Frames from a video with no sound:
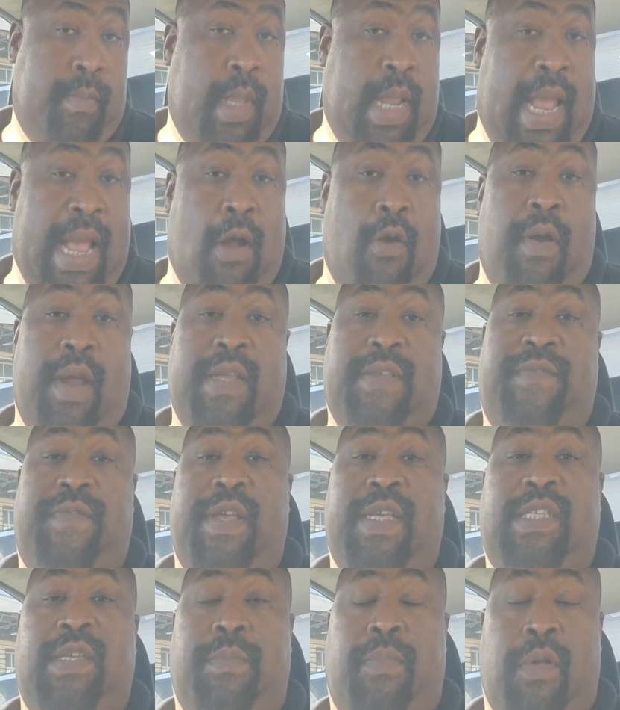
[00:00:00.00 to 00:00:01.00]
or as
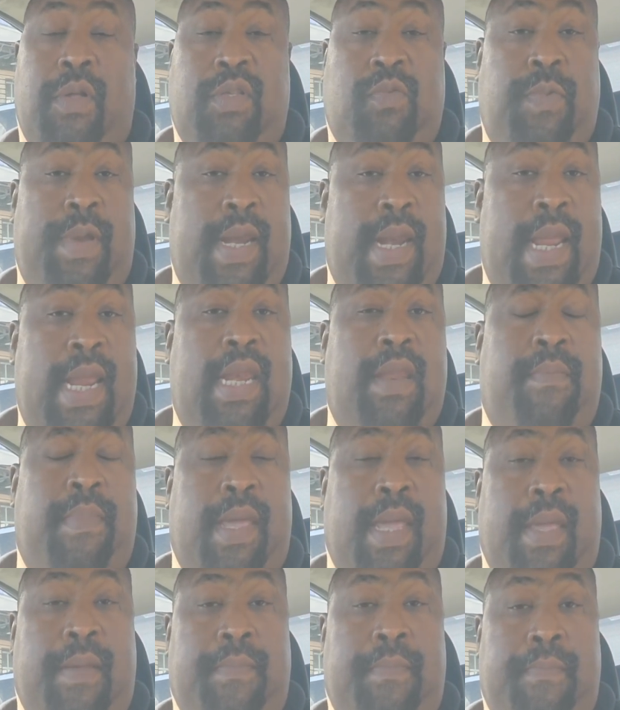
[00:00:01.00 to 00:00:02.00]
visible as we need to
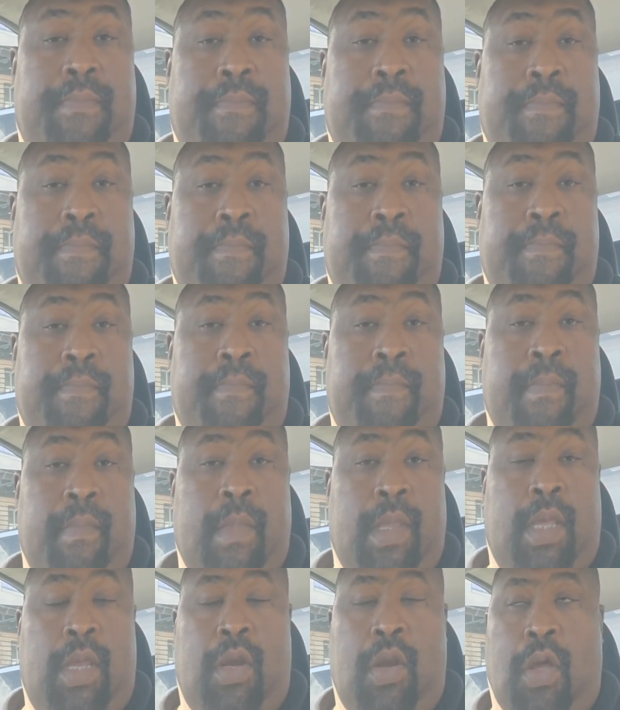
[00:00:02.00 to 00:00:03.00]
be,
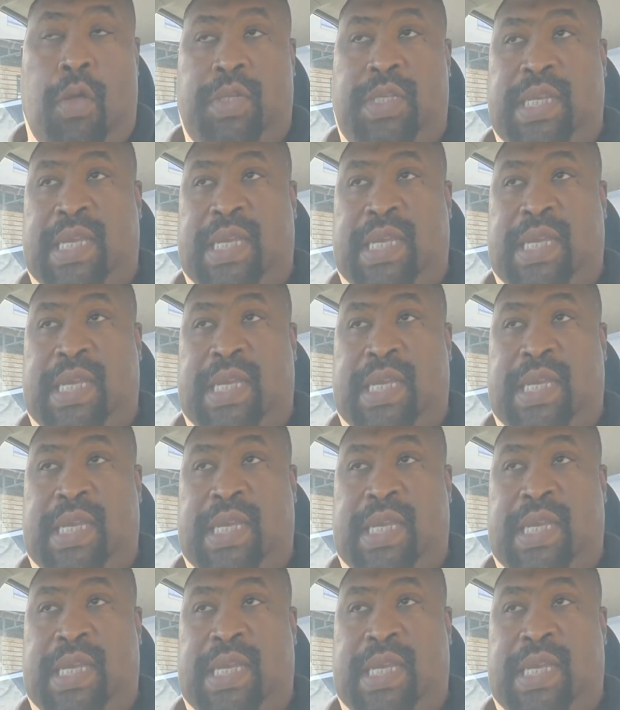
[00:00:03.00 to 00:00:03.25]
you know, to